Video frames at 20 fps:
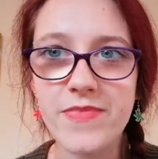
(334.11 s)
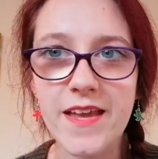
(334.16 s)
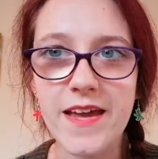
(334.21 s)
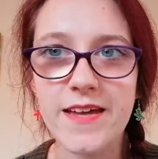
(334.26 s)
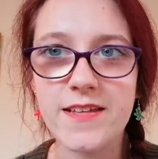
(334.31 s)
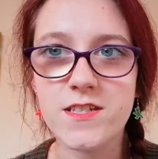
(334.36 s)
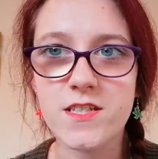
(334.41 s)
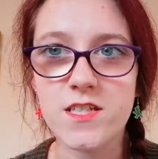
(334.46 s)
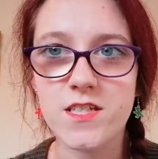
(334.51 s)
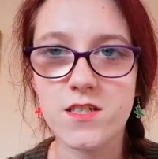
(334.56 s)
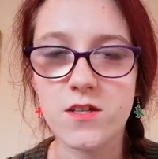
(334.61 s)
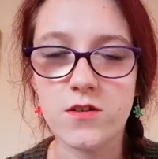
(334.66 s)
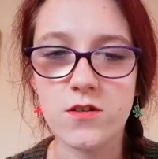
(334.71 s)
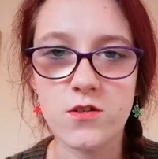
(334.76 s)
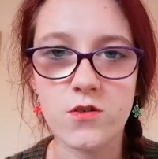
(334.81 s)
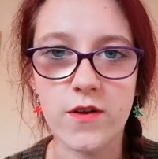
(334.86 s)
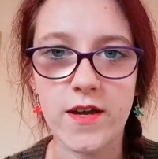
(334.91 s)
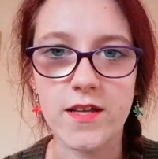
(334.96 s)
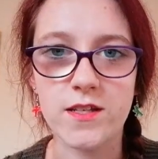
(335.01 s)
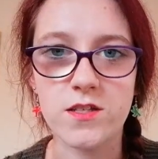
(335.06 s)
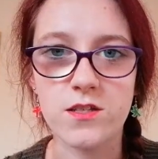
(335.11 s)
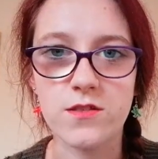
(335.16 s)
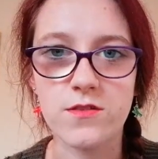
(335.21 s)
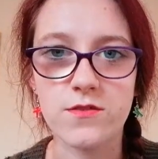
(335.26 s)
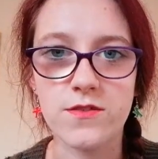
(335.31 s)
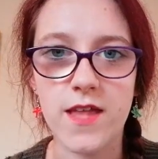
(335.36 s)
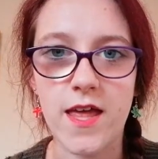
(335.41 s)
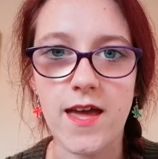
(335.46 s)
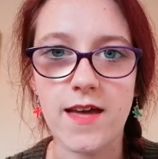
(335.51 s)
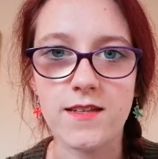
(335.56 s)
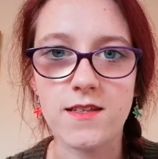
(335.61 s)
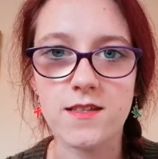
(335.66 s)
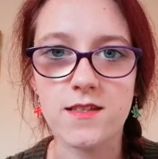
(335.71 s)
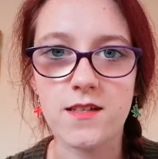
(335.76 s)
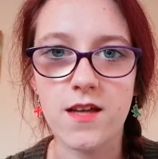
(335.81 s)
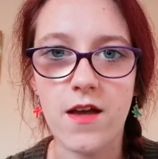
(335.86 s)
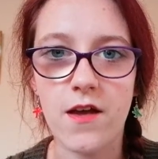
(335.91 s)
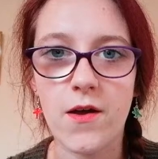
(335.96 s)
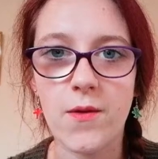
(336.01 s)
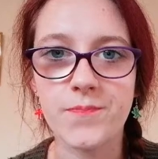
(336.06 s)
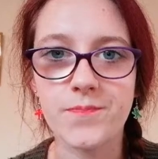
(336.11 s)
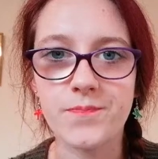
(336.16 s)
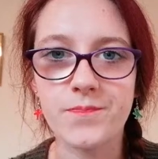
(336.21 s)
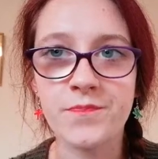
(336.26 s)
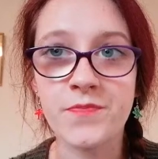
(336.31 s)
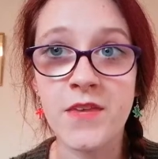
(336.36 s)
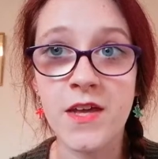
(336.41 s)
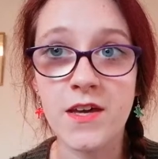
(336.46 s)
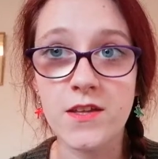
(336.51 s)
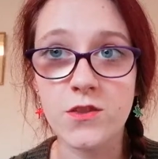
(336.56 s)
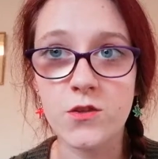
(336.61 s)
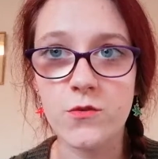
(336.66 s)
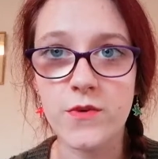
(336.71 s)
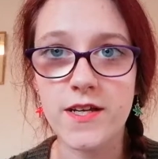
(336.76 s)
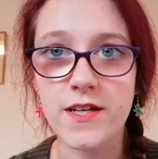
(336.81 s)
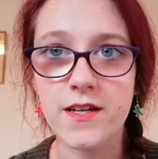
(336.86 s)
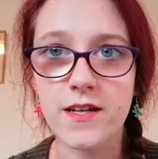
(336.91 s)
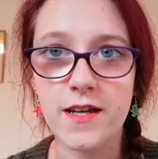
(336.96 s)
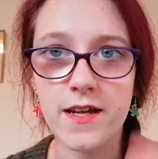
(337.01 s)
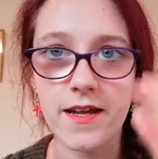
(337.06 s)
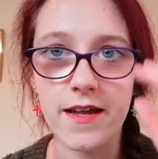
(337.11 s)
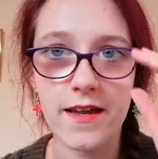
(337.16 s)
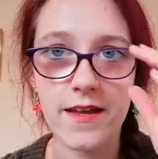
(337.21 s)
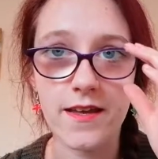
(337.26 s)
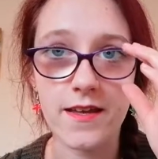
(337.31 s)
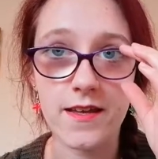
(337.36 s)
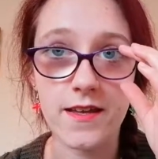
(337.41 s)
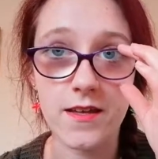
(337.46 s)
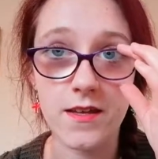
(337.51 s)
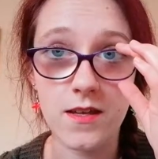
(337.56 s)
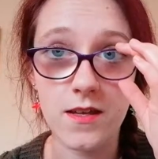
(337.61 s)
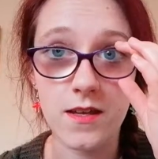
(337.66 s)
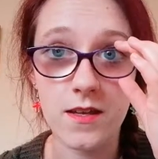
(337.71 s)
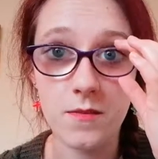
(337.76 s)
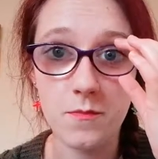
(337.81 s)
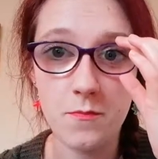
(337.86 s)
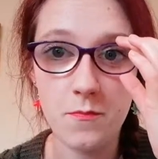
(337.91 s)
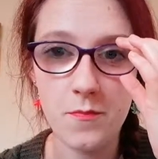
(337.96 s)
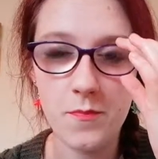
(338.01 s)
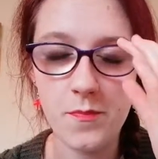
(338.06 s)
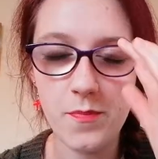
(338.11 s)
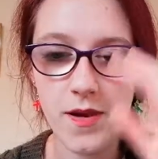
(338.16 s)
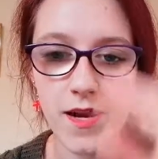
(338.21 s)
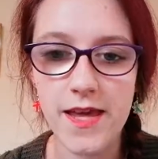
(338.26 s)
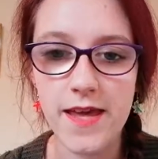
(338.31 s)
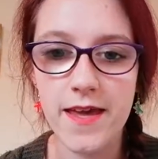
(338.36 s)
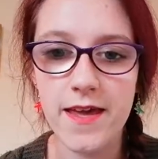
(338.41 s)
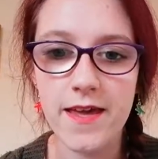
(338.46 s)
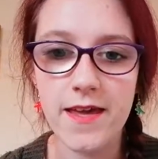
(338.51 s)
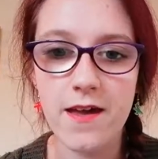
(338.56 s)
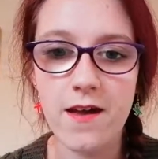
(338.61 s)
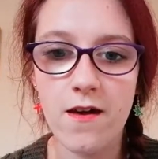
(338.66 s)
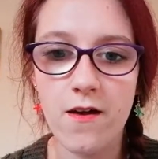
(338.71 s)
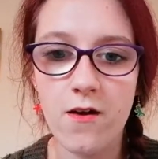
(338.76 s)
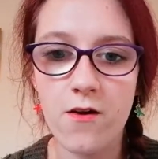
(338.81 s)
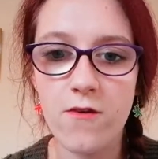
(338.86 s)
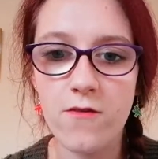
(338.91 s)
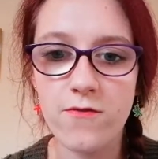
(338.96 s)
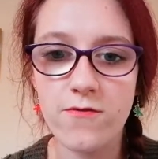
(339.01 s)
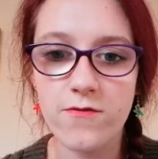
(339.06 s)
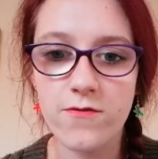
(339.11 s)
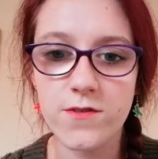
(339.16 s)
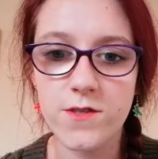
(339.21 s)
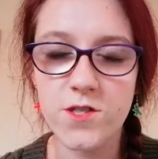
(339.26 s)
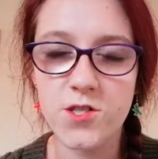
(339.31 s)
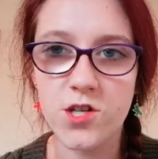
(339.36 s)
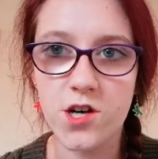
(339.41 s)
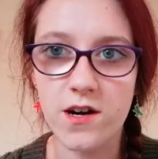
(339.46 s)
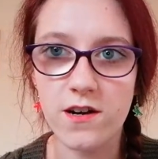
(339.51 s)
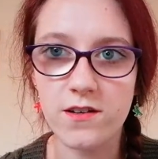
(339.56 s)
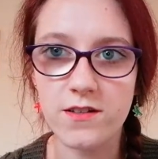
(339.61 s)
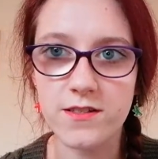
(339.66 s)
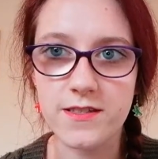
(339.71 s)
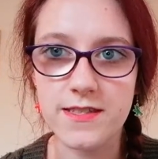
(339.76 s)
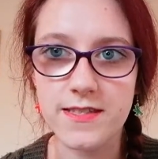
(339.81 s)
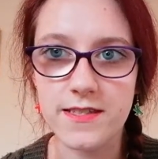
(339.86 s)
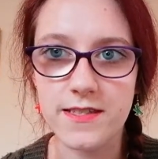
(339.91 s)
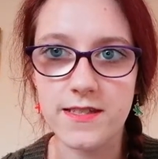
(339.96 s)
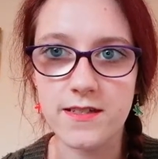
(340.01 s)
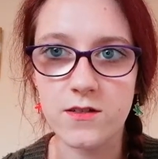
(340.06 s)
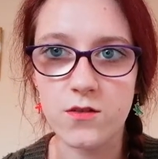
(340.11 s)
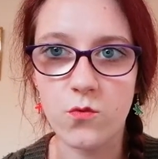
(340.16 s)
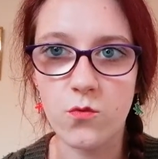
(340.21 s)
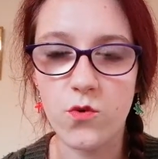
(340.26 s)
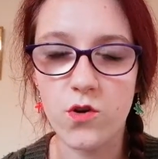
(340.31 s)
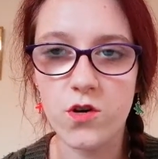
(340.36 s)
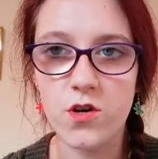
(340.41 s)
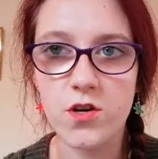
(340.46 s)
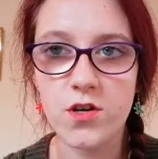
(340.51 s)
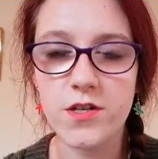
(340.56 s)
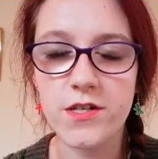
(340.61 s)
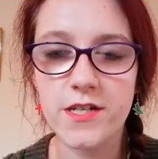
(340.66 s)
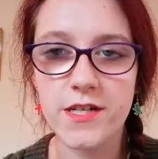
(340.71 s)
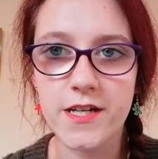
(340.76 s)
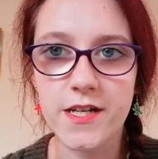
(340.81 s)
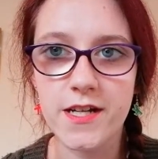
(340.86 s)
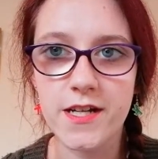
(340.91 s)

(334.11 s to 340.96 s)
and she's gonna try to do that um, during a play of Charlotte's little world